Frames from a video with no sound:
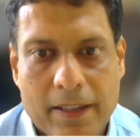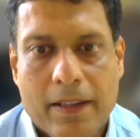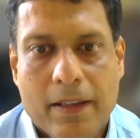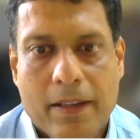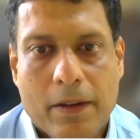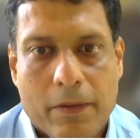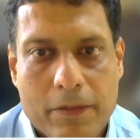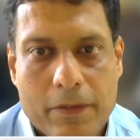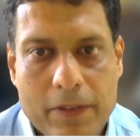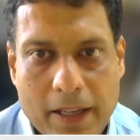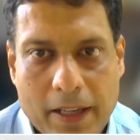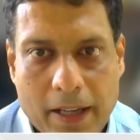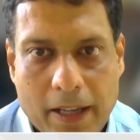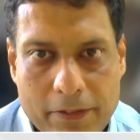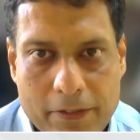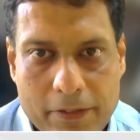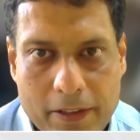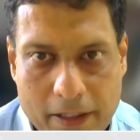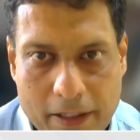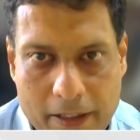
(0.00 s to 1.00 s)
we have
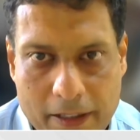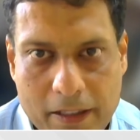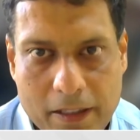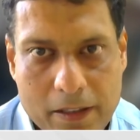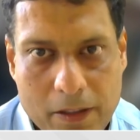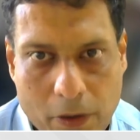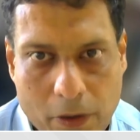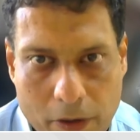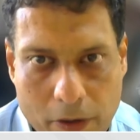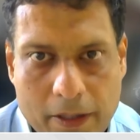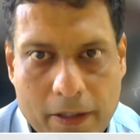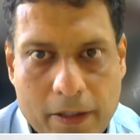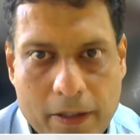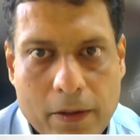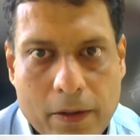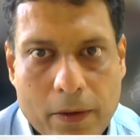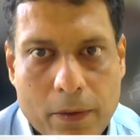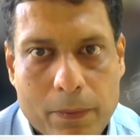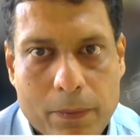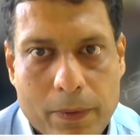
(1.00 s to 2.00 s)
learned a lot
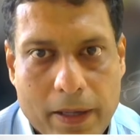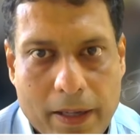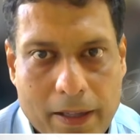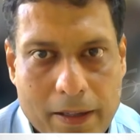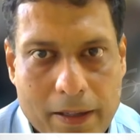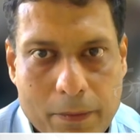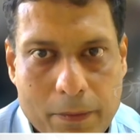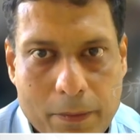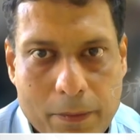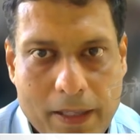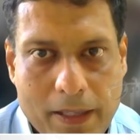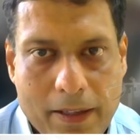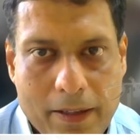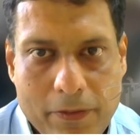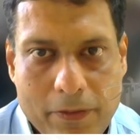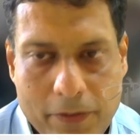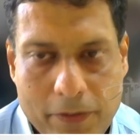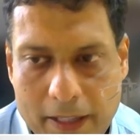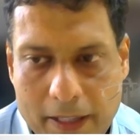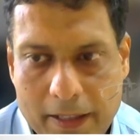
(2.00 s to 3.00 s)
where we
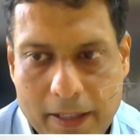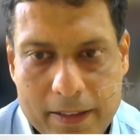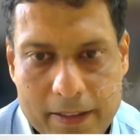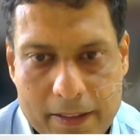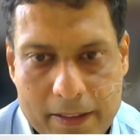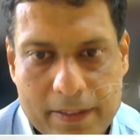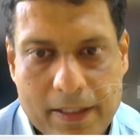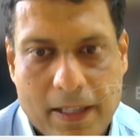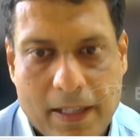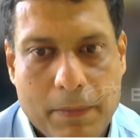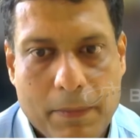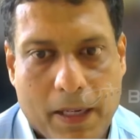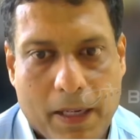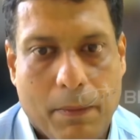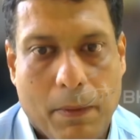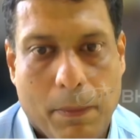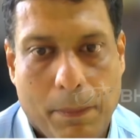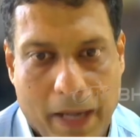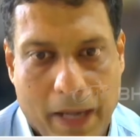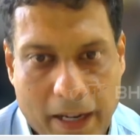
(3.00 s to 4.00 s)
feel that this can become a
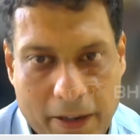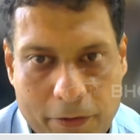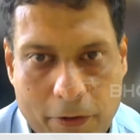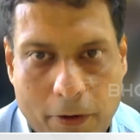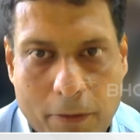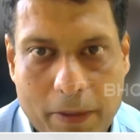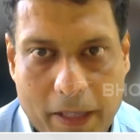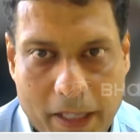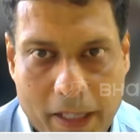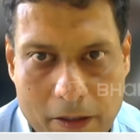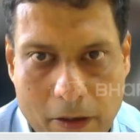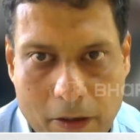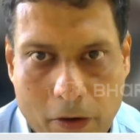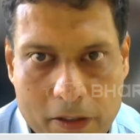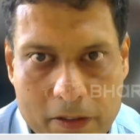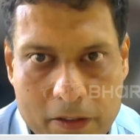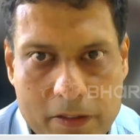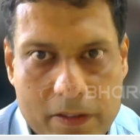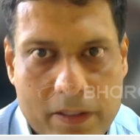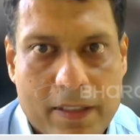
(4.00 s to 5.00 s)
platform
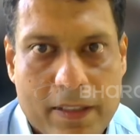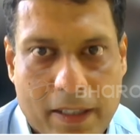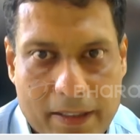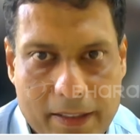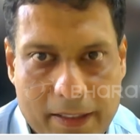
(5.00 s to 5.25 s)
technology that,